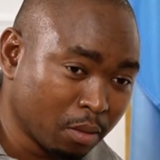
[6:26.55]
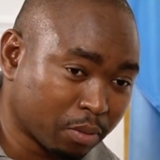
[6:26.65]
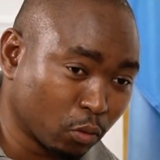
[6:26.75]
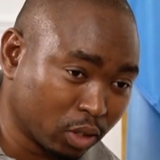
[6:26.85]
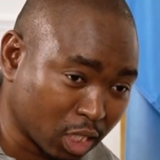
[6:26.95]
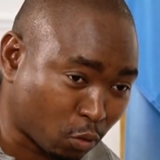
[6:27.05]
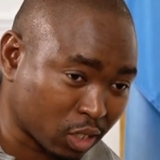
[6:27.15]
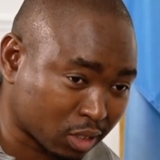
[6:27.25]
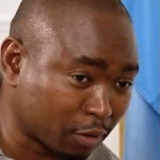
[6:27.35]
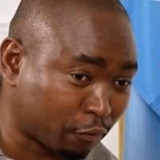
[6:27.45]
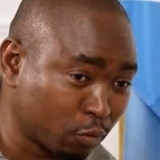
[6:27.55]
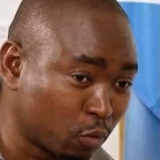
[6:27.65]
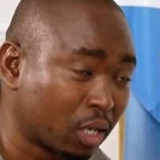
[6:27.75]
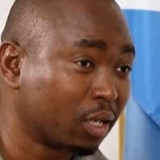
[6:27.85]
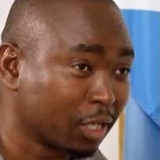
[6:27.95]
But with that question, if
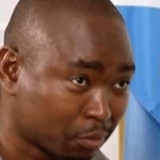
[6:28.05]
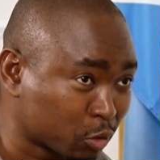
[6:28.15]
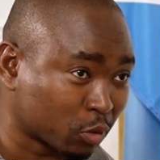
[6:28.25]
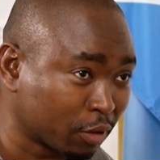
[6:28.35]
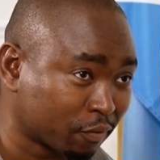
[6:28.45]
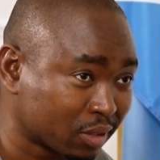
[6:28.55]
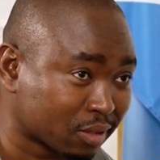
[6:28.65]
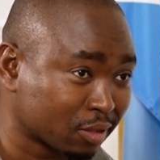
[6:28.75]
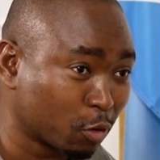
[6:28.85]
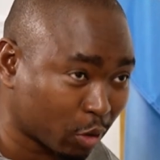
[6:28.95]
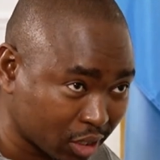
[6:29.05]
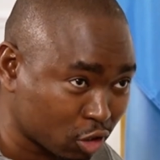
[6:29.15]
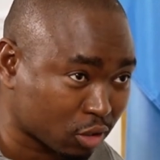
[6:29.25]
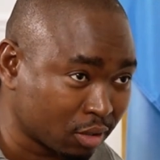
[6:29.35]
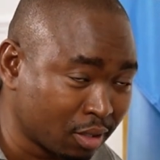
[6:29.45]
you are able to give us your
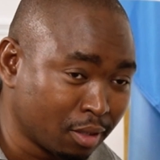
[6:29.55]
age,